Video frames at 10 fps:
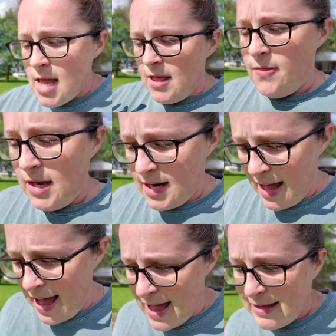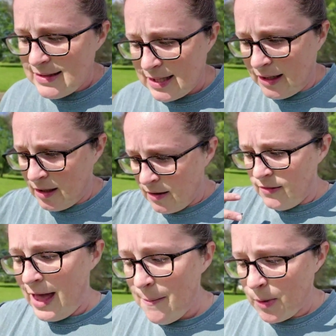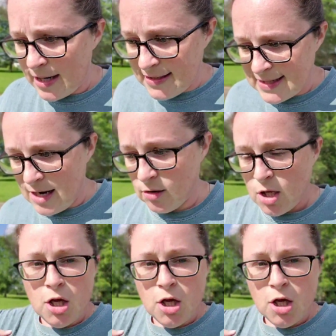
and then as that breaks down,